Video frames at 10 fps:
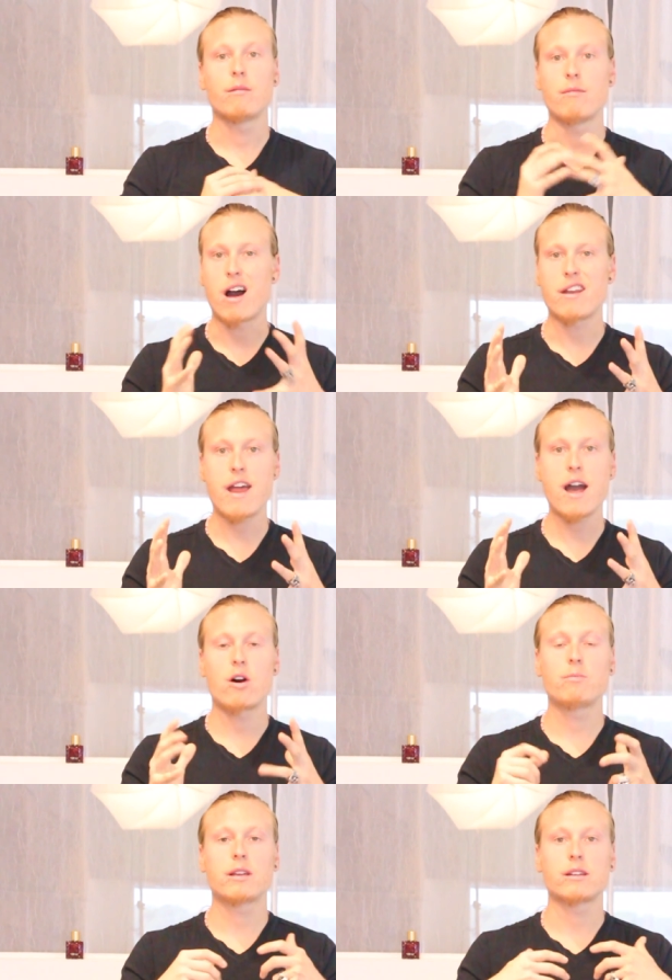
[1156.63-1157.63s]
Not
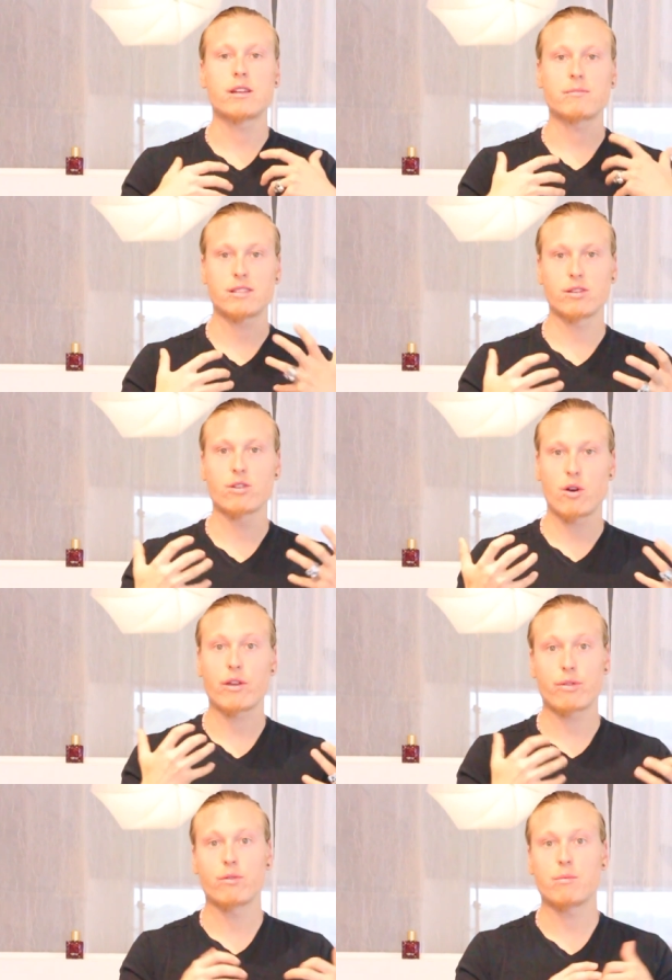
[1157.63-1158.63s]
now because I'm still
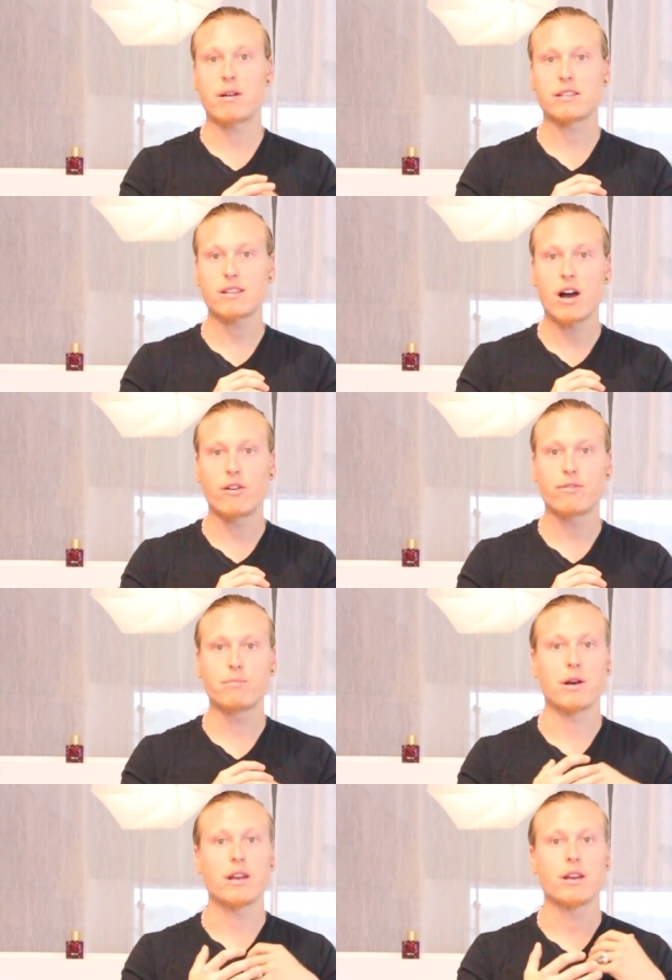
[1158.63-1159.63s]
going through it
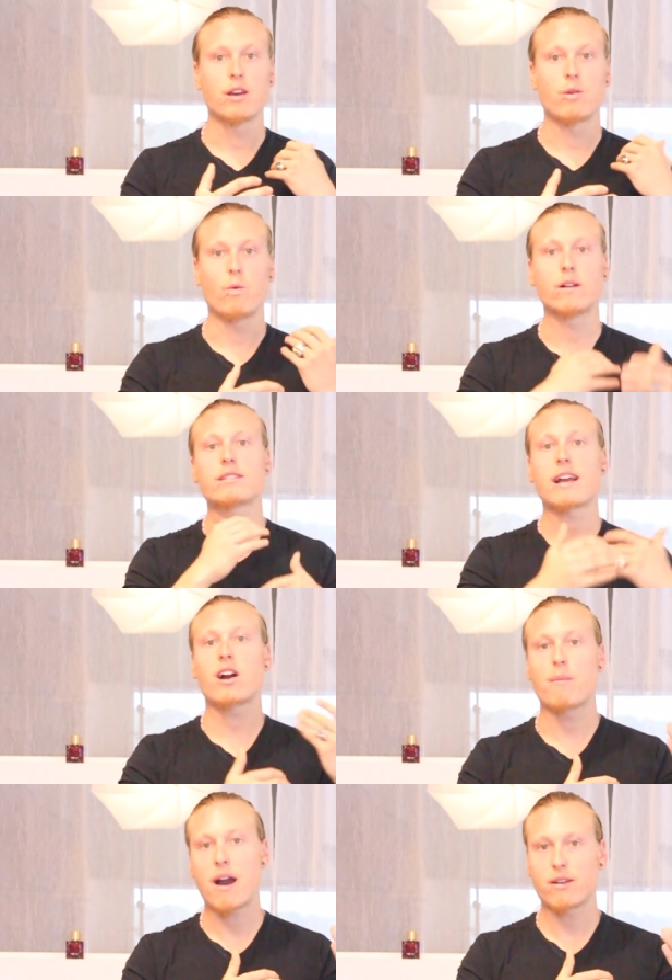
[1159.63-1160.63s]
myself, but once I
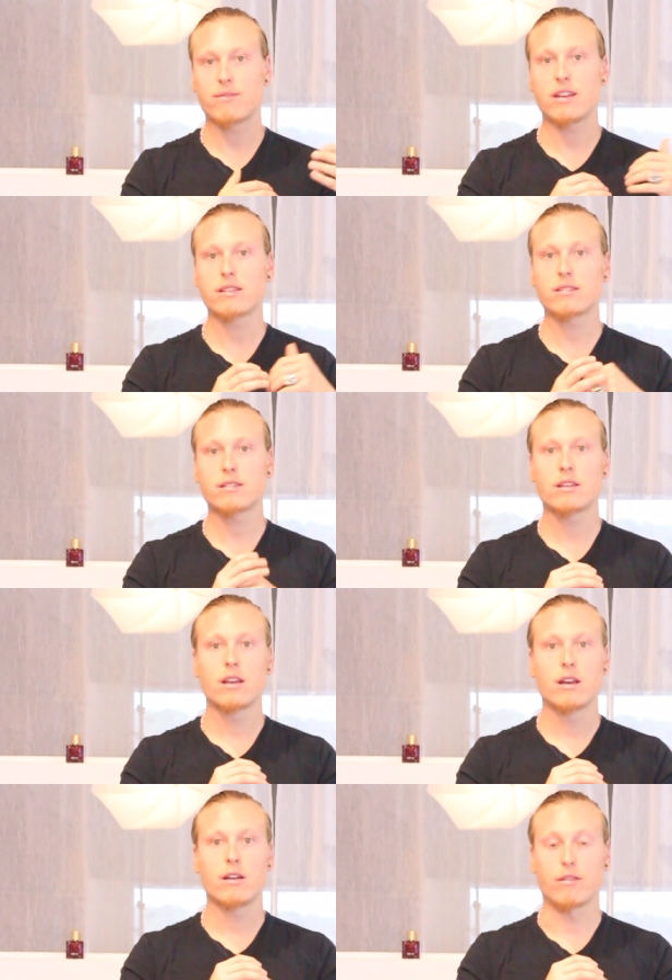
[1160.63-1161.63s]
come out of this,
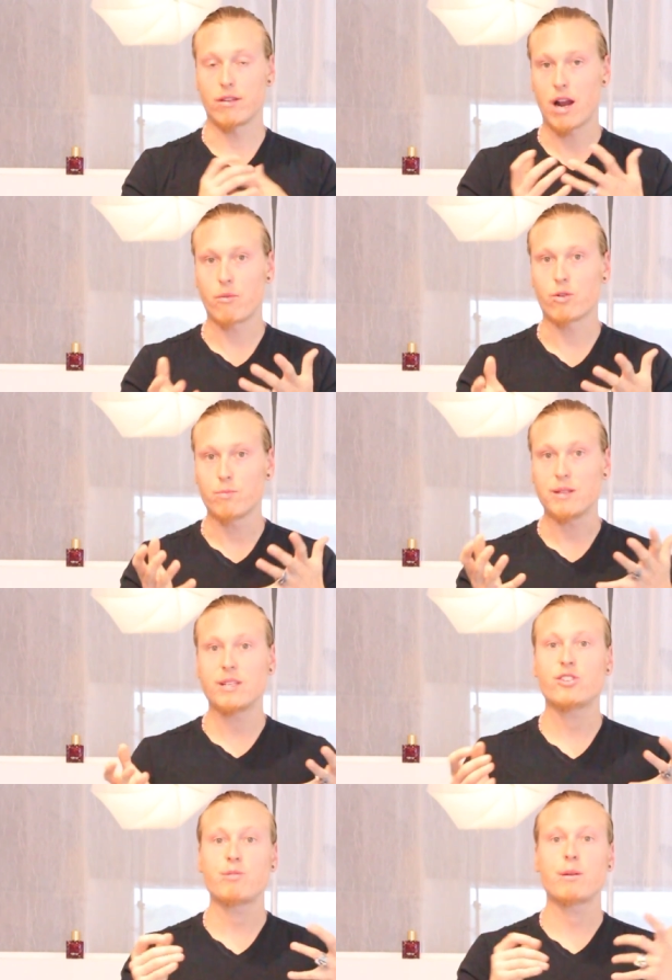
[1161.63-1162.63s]
then I will be
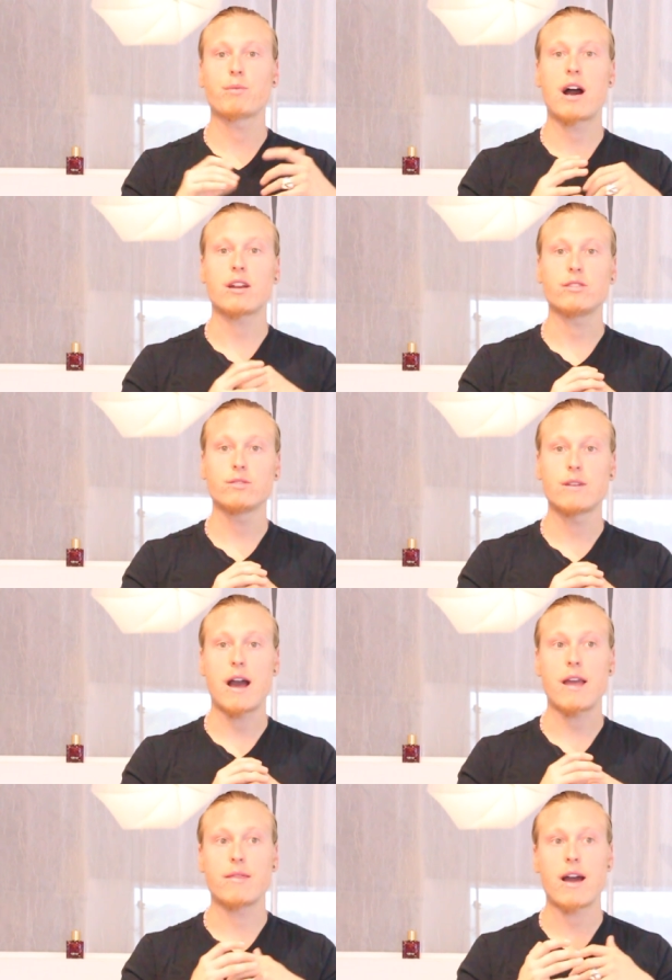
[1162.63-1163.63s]
teaching people how to do
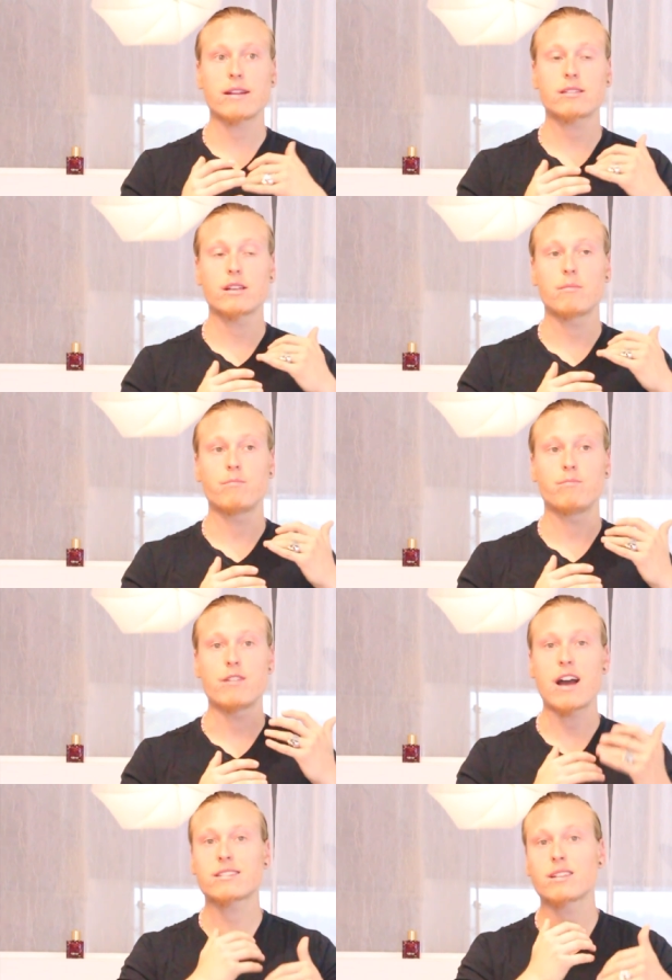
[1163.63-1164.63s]
that, and that's gonna
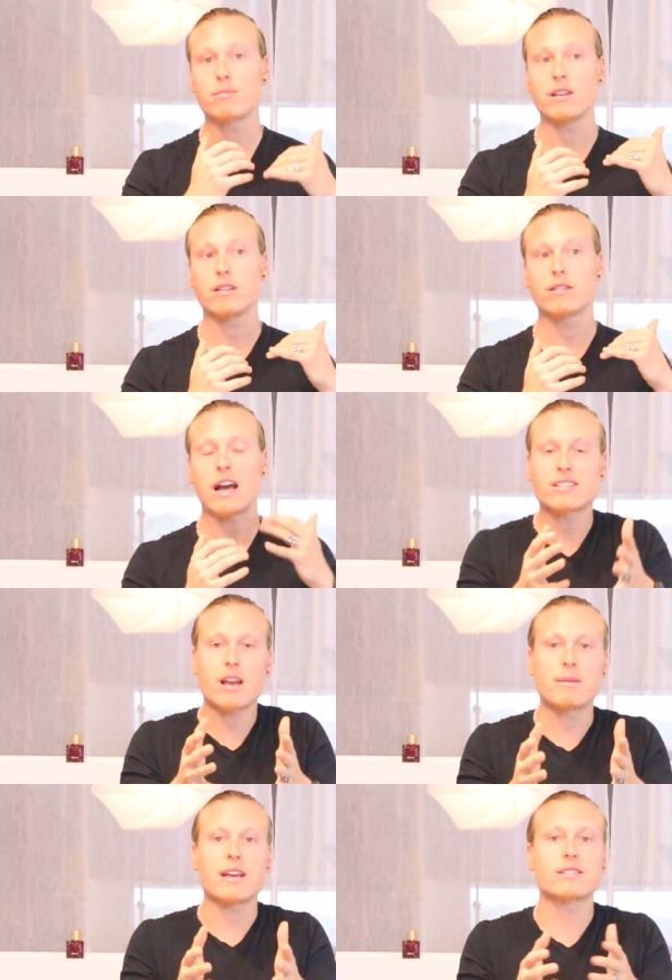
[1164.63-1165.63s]
that's gonna be that's
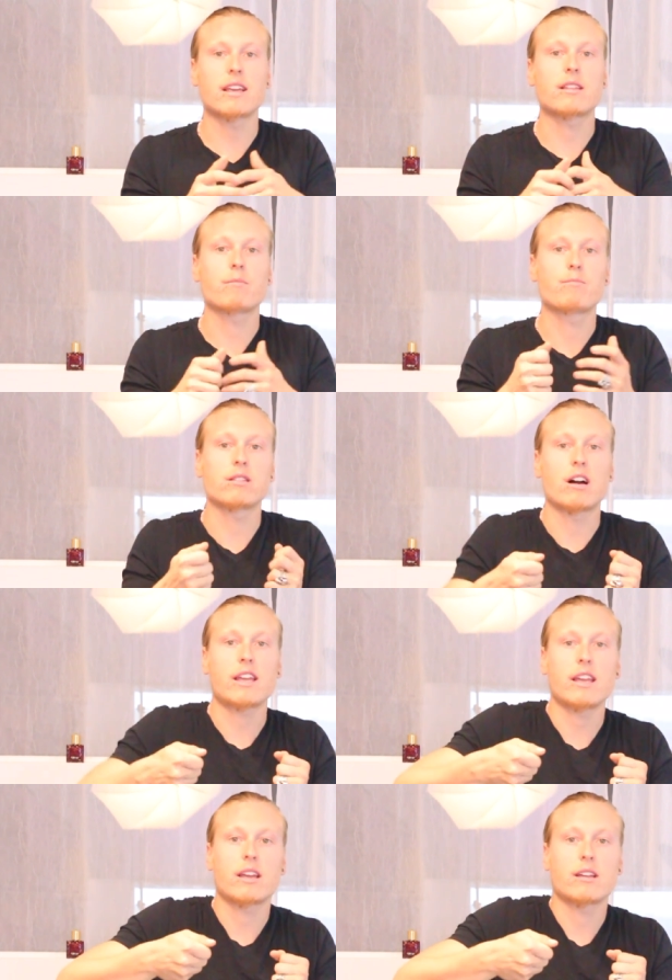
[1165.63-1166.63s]
I mean that's like
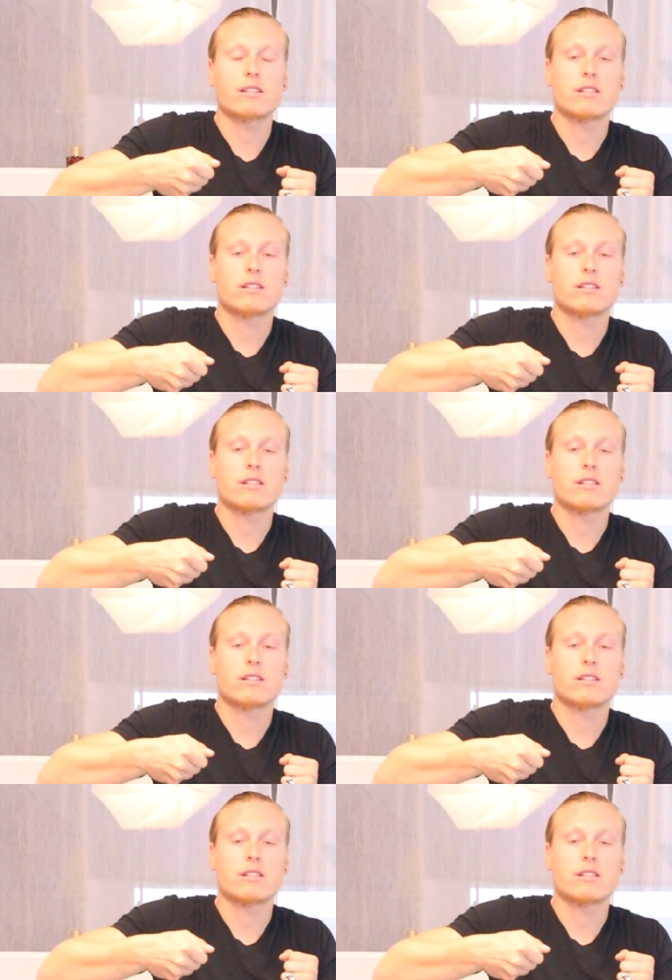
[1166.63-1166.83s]
plugging